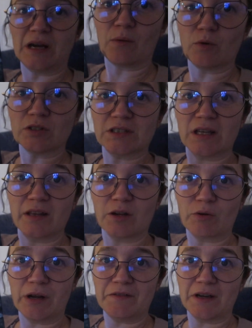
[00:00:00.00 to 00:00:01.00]
B R was The
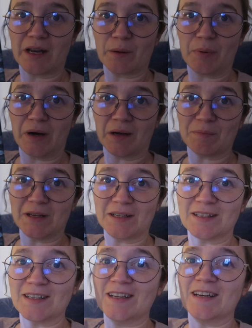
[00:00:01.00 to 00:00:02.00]
Graveyard Apartment